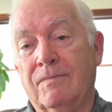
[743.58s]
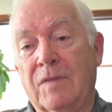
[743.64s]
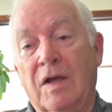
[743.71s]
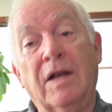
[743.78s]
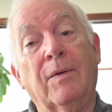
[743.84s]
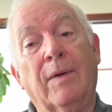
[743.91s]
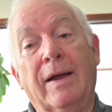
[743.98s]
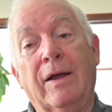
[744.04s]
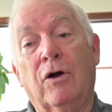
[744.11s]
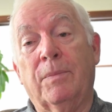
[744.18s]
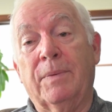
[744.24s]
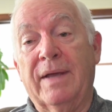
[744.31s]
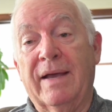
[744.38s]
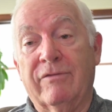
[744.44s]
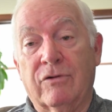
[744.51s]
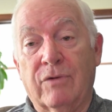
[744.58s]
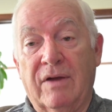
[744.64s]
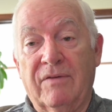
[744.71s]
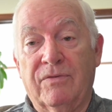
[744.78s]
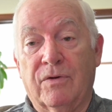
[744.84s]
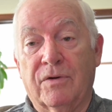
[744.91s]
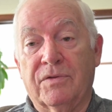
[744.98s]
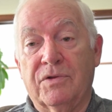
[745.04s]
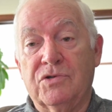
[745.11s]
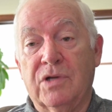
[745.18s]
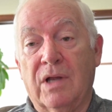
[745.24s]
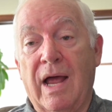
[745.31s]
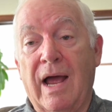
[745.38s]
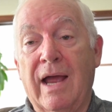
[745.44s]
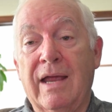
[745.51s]
Anyway, I hope you have a great 4th of
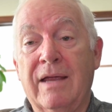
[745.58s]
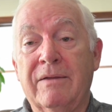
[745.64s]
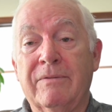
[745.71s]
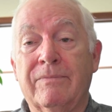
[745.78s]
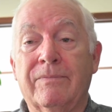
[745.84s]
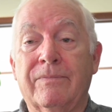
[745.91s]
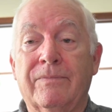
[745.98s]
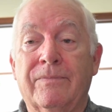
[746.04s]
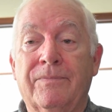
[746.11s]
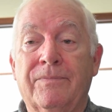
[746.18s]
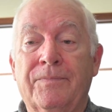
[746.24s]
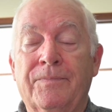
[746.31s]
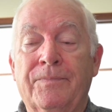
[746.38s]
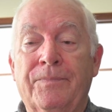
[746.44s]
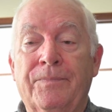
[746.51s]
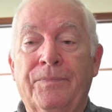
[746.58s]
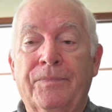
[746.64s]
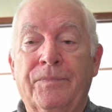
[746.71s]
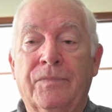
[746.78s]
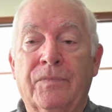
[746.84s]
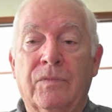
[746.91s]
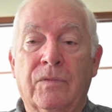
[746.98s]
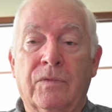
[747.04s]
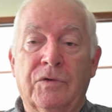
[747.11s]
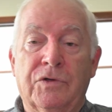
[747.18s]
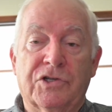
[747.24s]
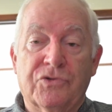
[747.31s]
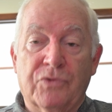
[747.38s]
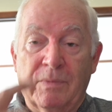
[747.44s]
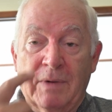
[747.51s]
July.
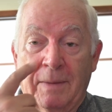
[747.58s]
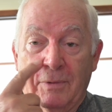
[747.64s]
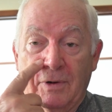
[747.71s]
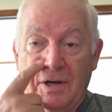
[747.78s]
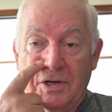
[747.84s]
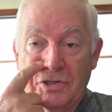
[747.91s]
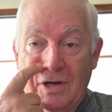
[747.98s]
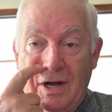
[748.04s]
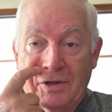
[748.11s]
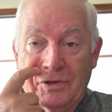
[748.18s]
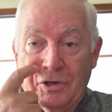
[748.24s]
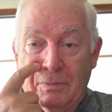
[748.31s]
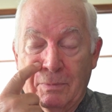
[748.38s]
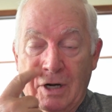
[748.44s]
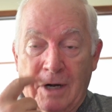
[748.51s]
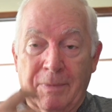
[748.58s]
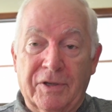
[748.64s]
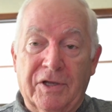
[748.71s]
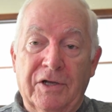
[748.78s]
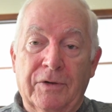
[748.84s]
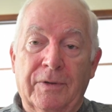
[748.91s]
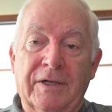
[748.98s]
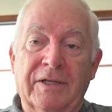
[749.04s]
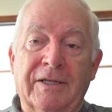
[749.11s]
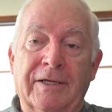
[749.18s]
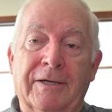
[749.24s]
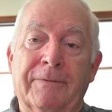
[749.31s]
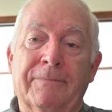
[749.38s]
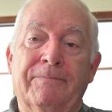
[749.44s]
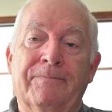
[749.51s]
Just remember as you're out there barbecuing
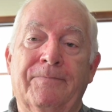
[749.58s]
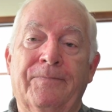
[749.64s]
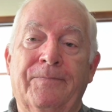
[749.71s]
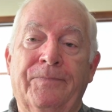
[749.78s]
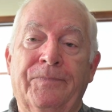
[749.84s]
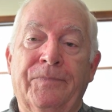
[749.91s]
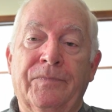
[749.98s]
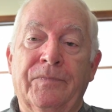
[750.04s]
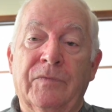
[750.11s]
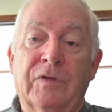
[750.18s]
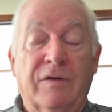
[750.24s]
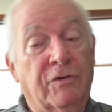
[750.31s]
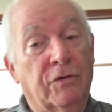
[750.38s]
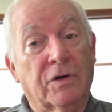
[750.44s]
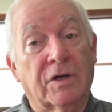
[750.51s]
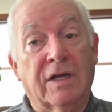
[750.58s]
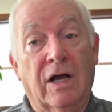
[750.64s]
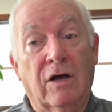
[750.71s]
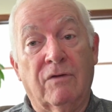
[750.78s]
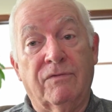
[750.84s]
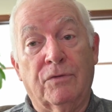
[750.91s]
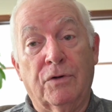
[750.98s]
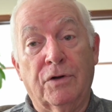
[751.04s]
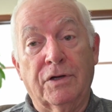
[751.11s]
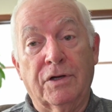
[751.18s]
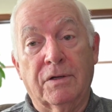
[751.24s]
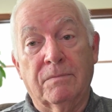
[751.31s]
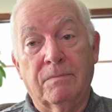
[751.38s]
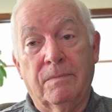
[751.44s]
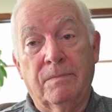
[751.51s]
that if you're in
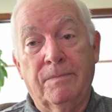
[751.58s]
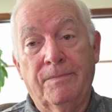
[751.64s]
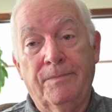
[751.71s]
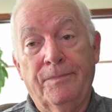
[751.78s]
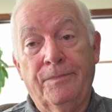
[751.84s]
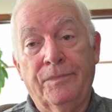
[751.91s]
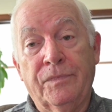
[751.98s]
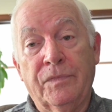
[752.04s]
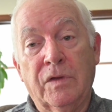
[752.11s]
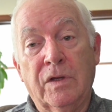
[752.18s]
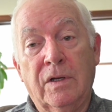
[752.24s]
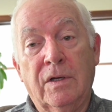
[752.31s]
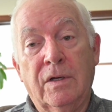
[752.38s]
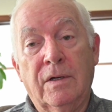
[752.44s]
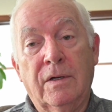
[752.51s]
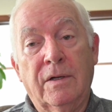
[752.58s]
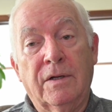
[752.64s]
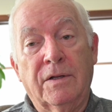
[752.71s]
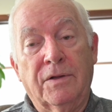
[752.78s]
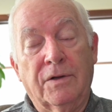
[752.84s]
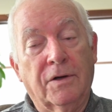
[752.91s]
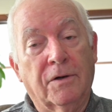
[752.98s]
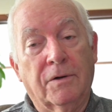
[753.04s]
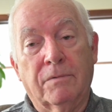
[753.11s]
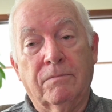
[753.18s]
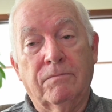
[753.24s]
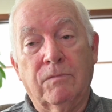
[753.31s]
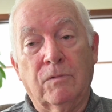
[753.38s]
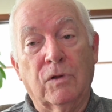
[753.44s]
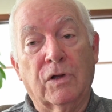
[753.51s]
California, they're
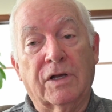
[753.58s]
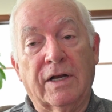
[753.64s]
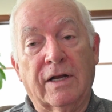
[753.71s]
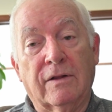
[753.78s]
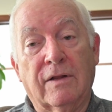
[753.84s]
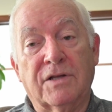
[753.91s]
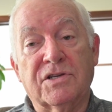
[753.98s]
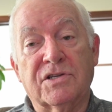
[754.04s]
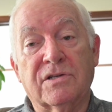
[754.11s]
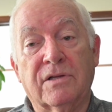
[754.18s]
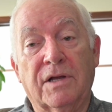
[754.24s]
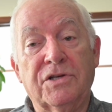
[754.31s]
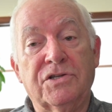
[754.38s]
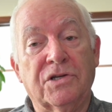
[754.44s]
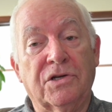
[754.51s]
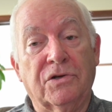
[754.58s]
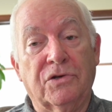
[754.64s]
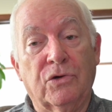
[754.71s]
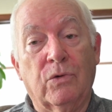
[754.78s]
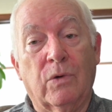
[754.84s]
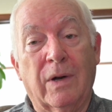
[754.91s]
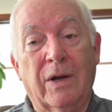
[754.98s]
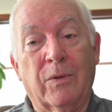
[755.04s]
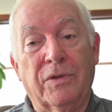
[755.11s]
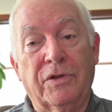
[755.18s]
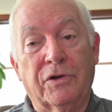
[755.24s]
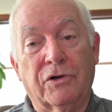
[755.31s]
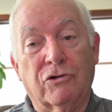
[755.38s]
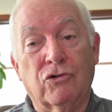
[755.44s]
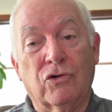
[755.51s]
looking at legislation to do away with
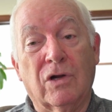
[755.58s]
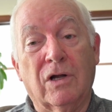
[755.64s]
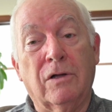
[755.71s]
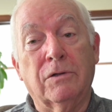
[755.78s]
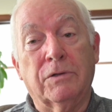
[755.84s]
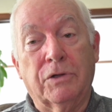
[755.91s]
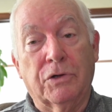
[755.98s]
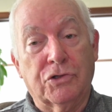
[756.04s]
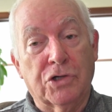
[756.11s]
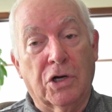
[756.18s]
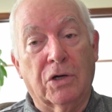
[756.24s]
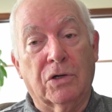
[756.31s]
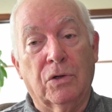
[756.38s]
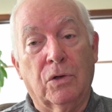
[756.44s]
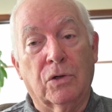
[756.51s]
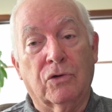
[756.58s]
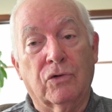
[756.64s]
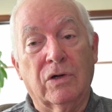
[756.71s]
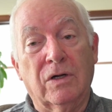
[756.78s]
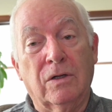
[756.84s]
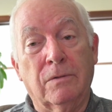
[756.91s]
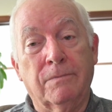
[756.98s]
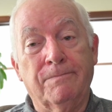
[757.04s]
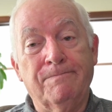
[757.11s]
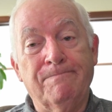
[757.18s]
your grill, your charcoal grill.